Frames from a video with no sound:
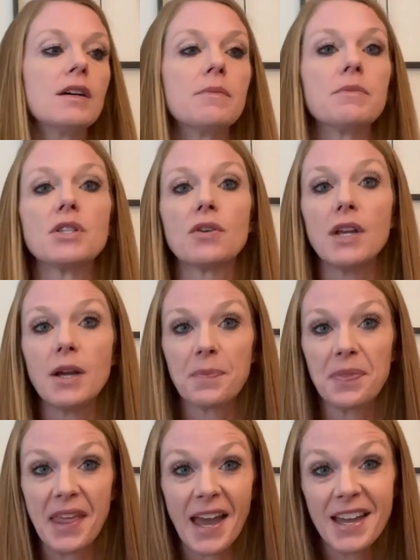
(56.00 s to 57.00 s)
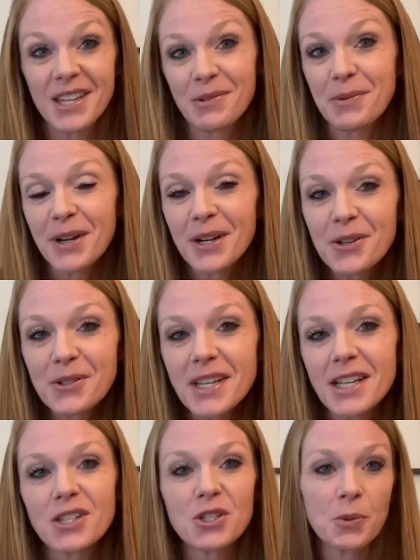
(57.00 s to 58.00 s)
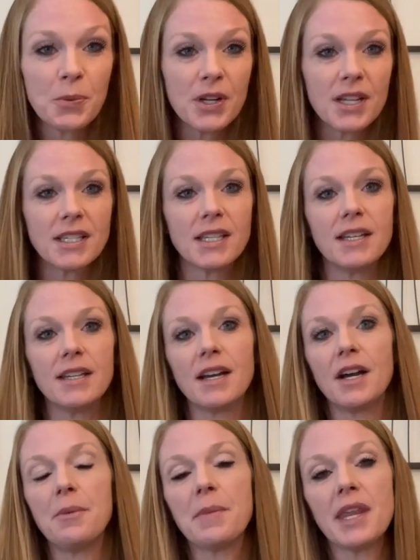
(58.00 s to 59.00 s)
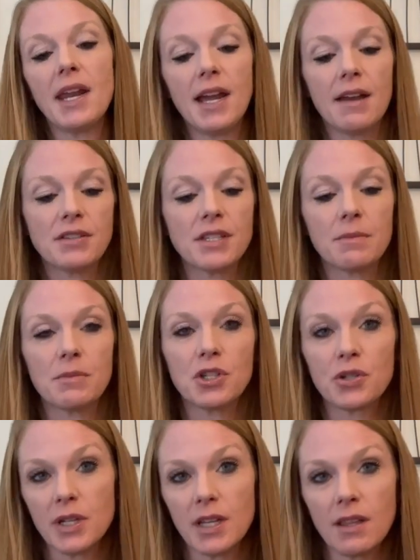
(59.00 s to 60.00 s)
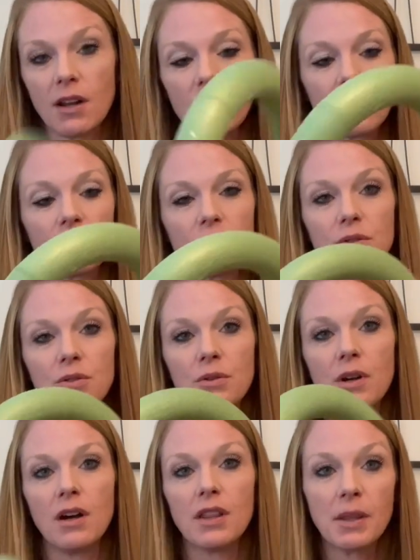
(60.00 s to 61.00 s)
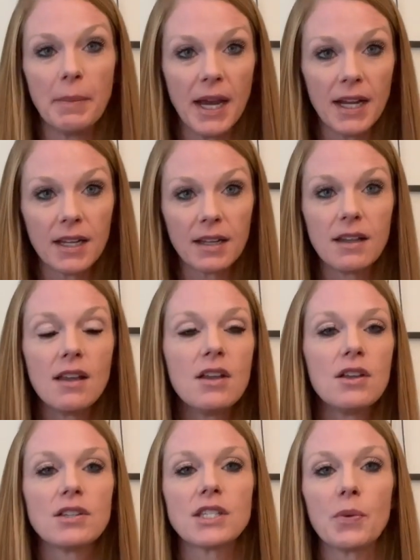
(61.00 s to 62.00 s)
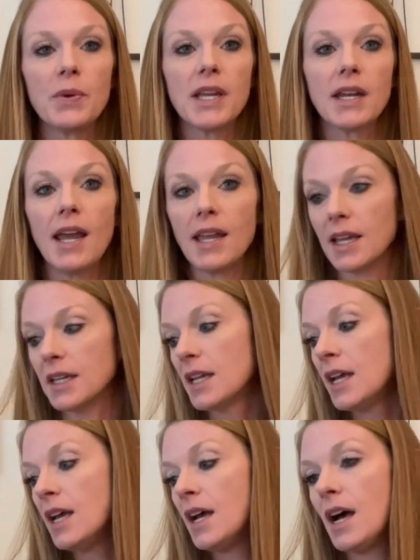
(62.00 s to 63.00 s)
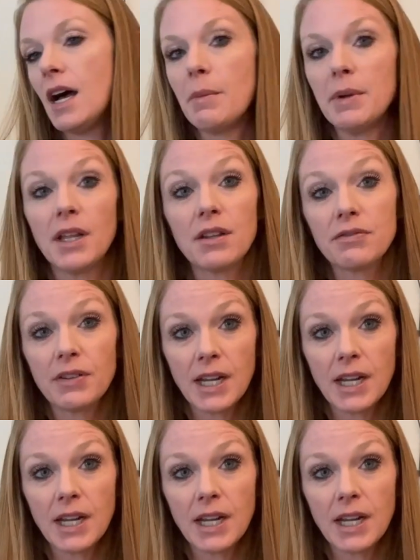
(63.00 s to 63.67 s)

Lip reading: So yeah, that is what we're going to do today. It's super easy. And then I have some string that I'll glue on the back so that we can hang it. Another fun